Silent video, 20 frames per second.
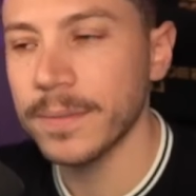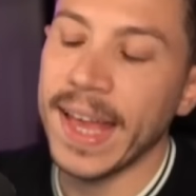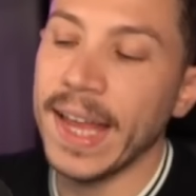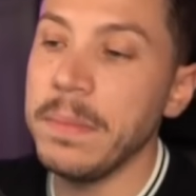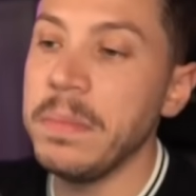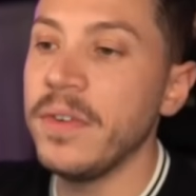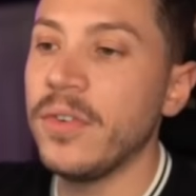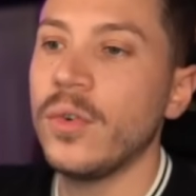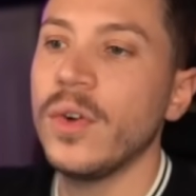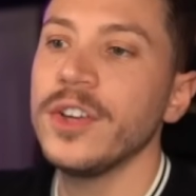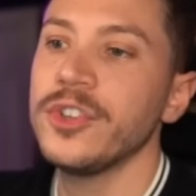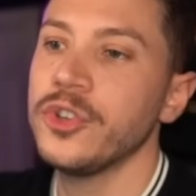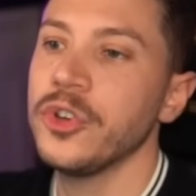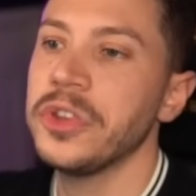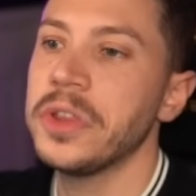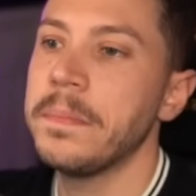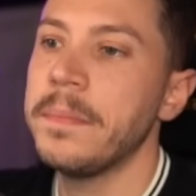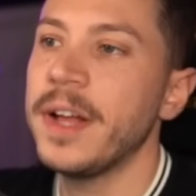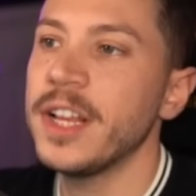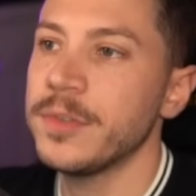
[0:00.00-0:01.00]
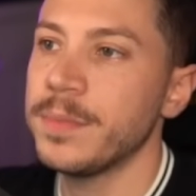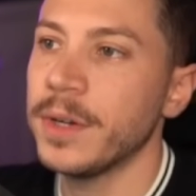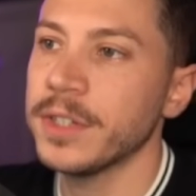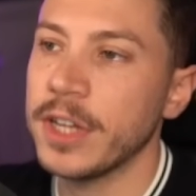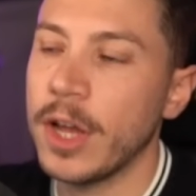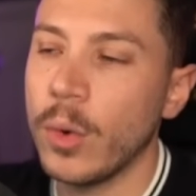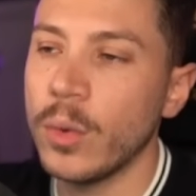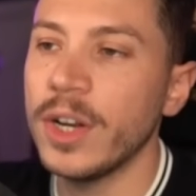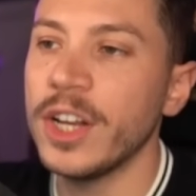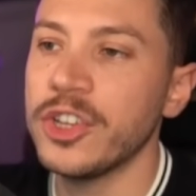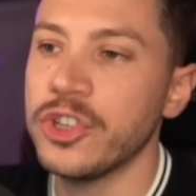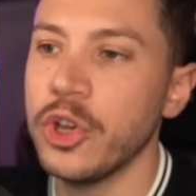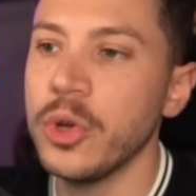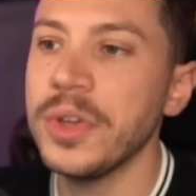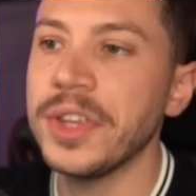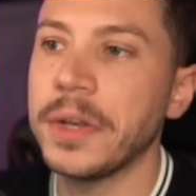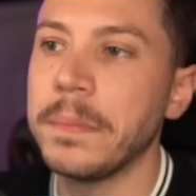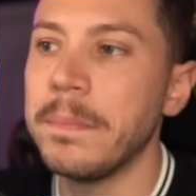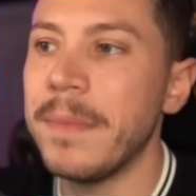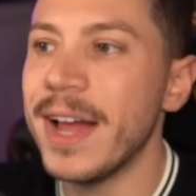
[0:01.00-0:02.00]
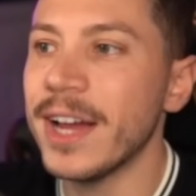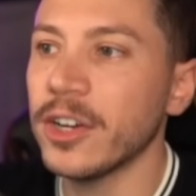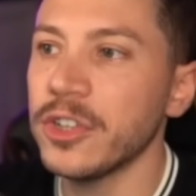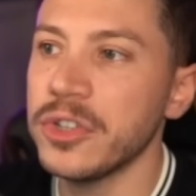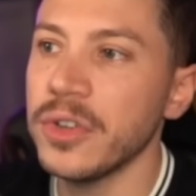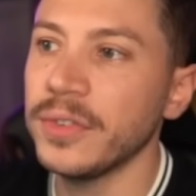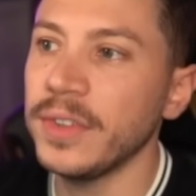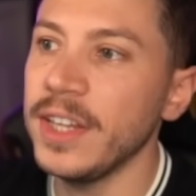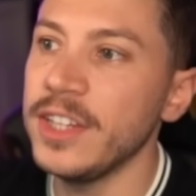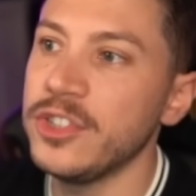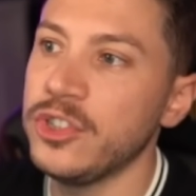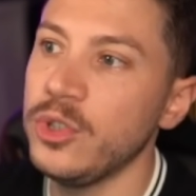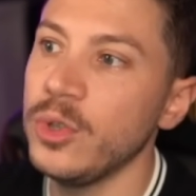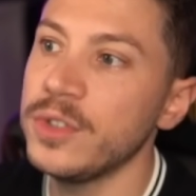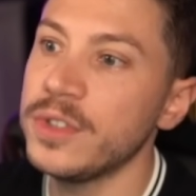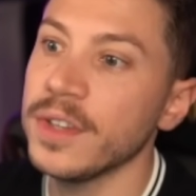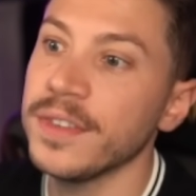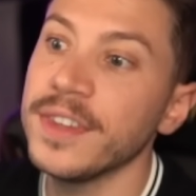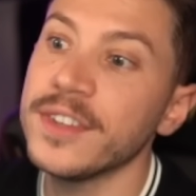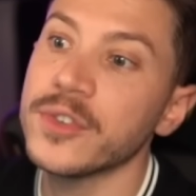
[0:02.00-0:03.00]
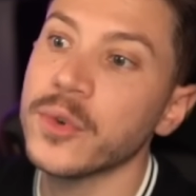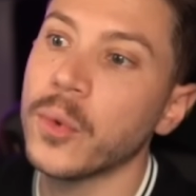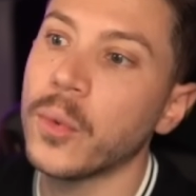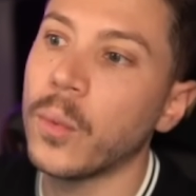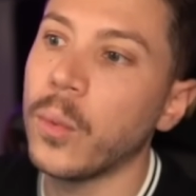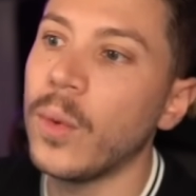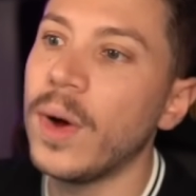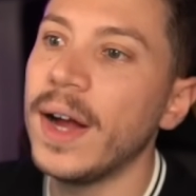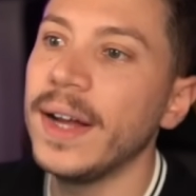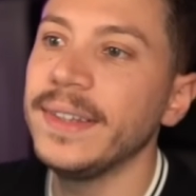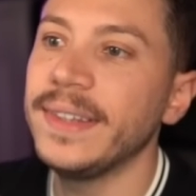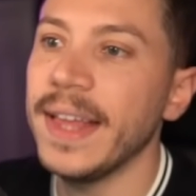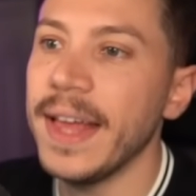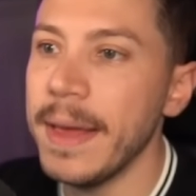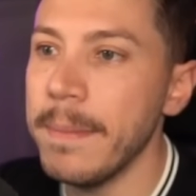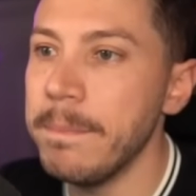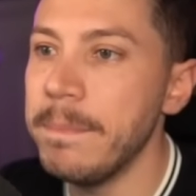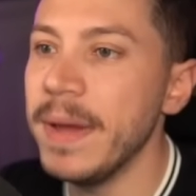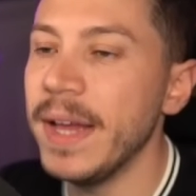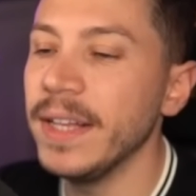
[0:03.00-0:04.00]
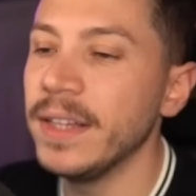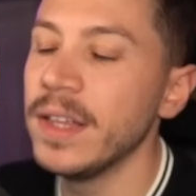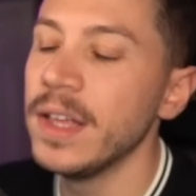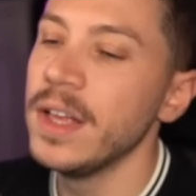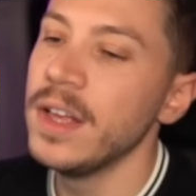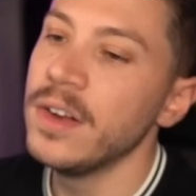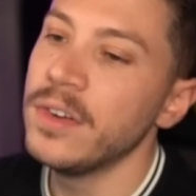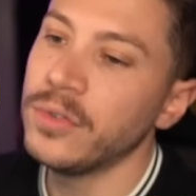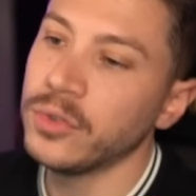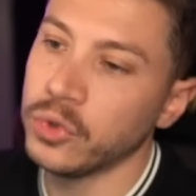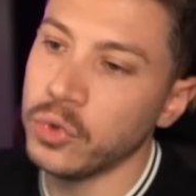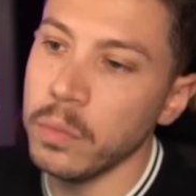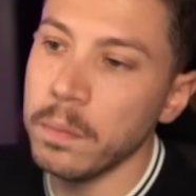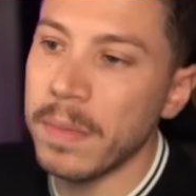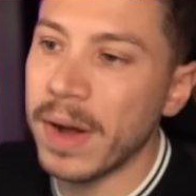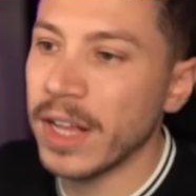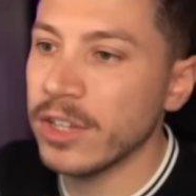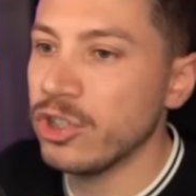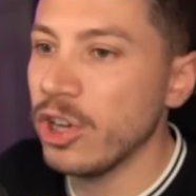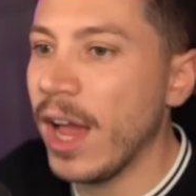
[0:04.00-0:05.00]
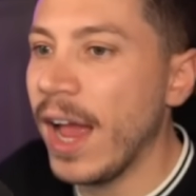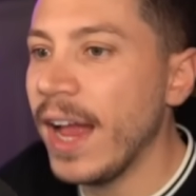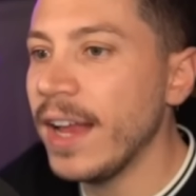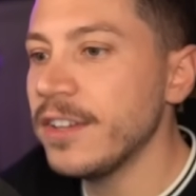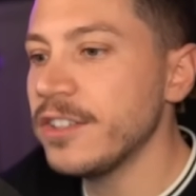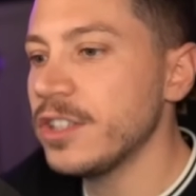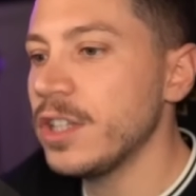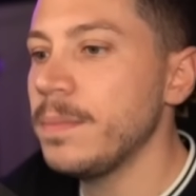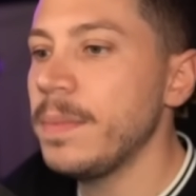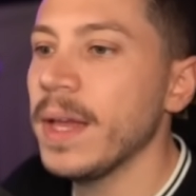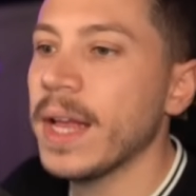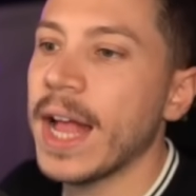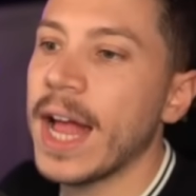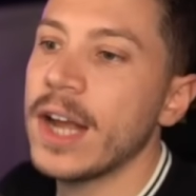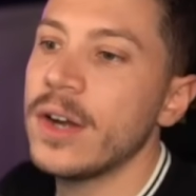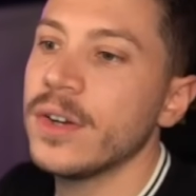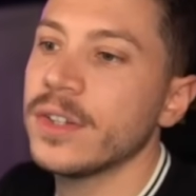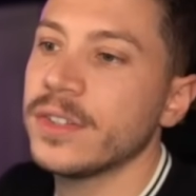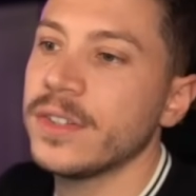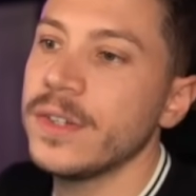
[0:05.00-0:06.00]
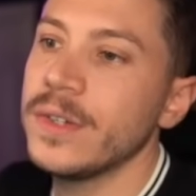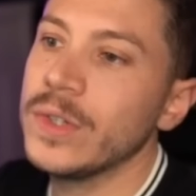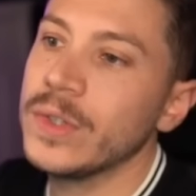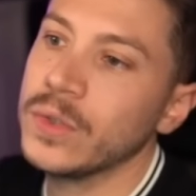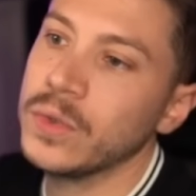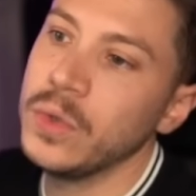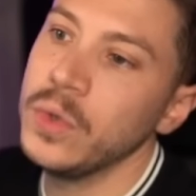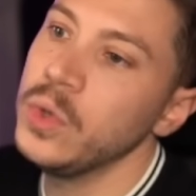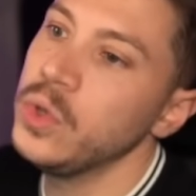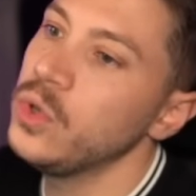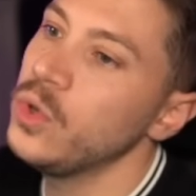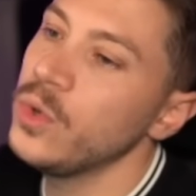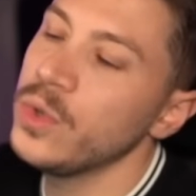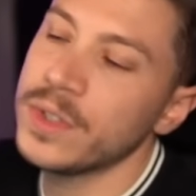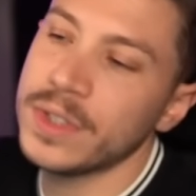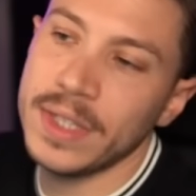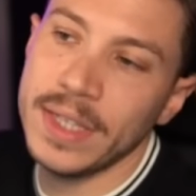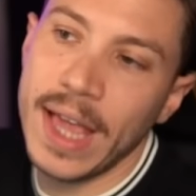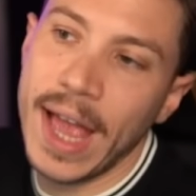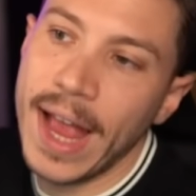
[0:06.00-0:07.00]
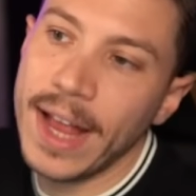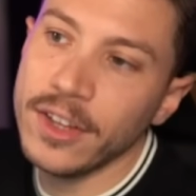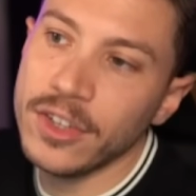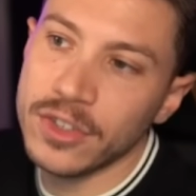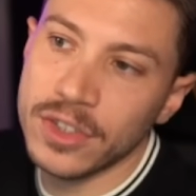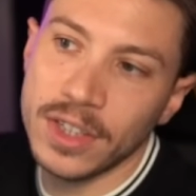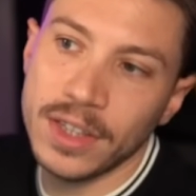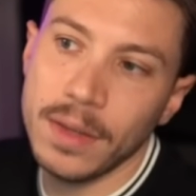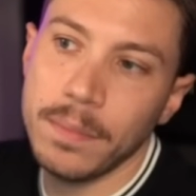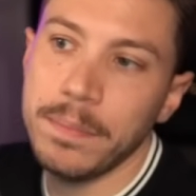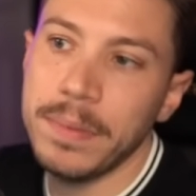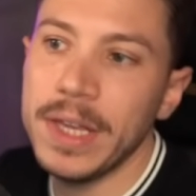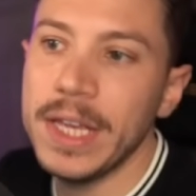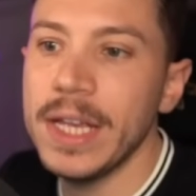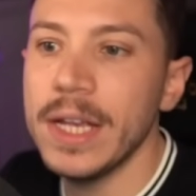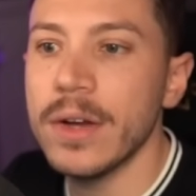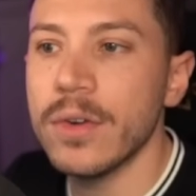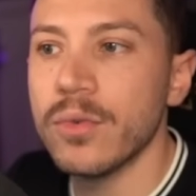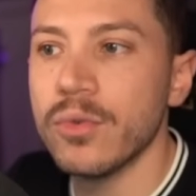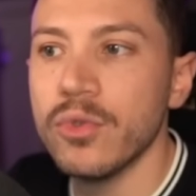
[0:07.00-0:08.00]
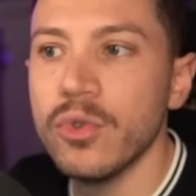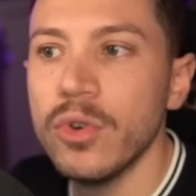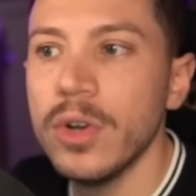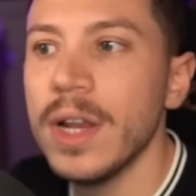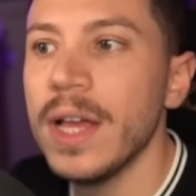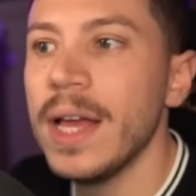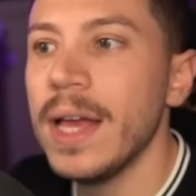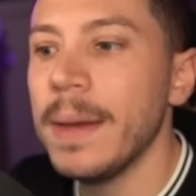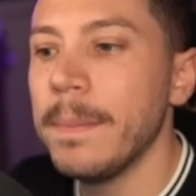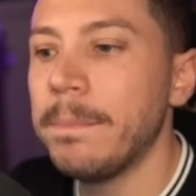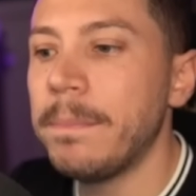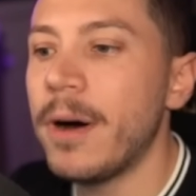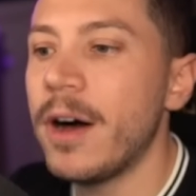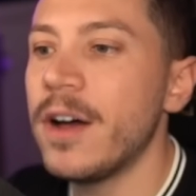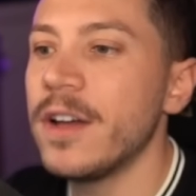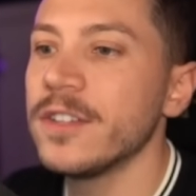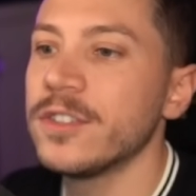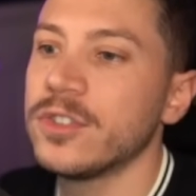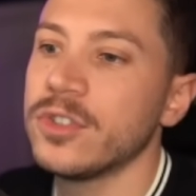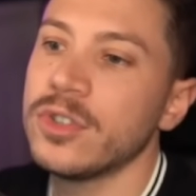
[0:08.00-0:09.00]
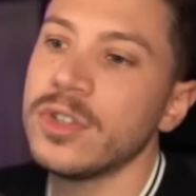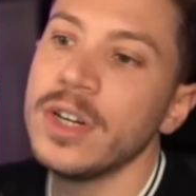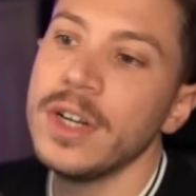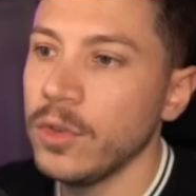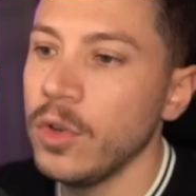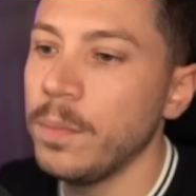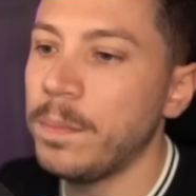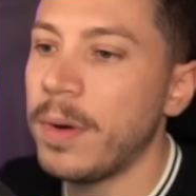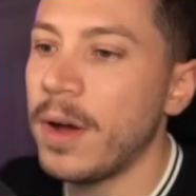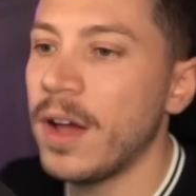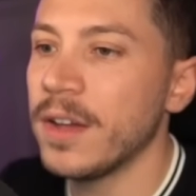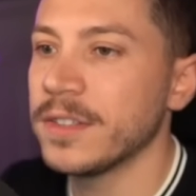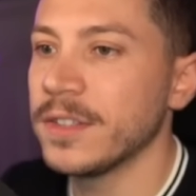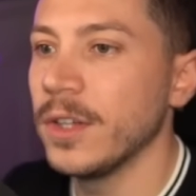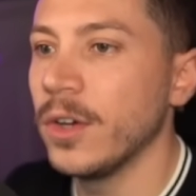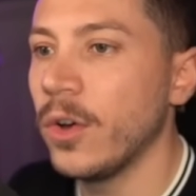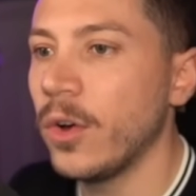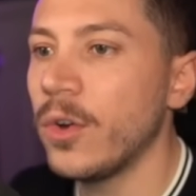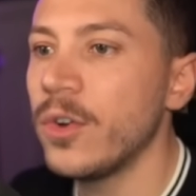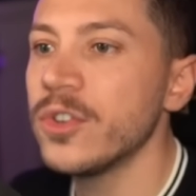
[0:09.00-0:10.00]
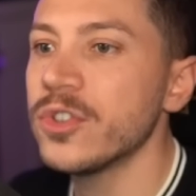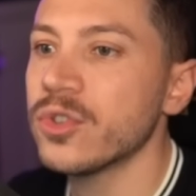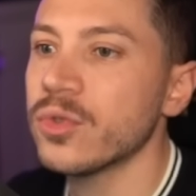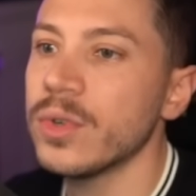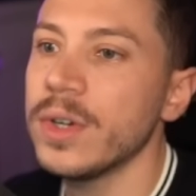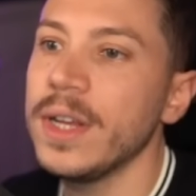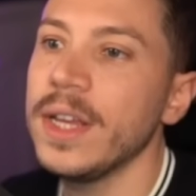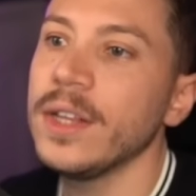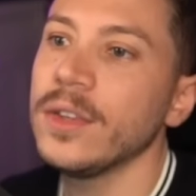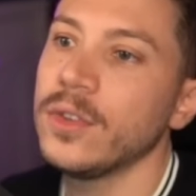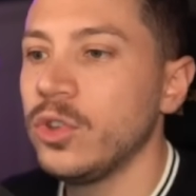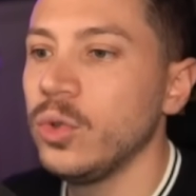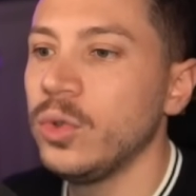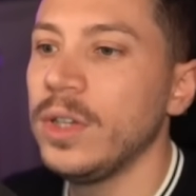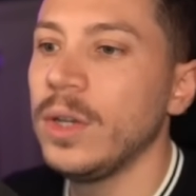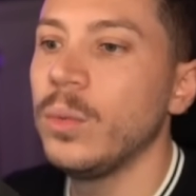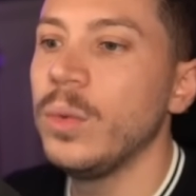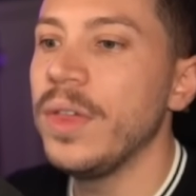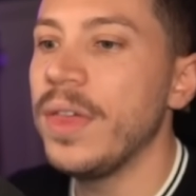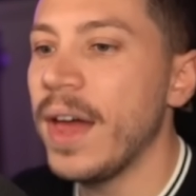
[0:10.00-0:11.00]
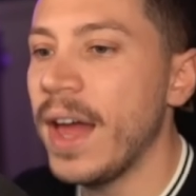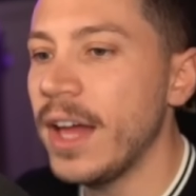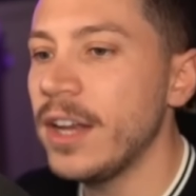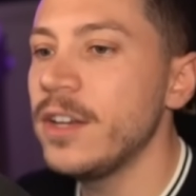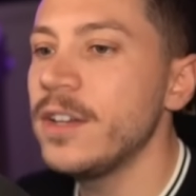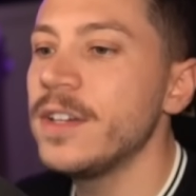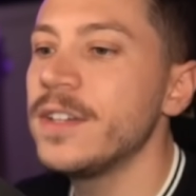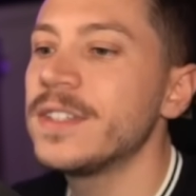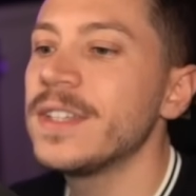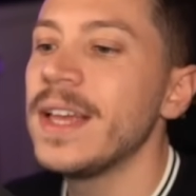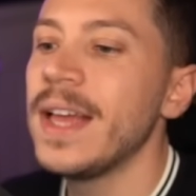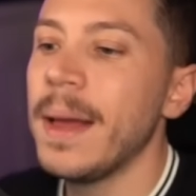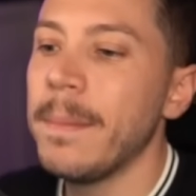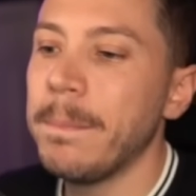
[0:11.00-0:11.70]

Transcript: And before I show you the benchmarks, I want to show you that Microsoft is using this quite a bit to match HTTP characters, to use the HTTP rule parser, to parse the whole string, to deal with headers,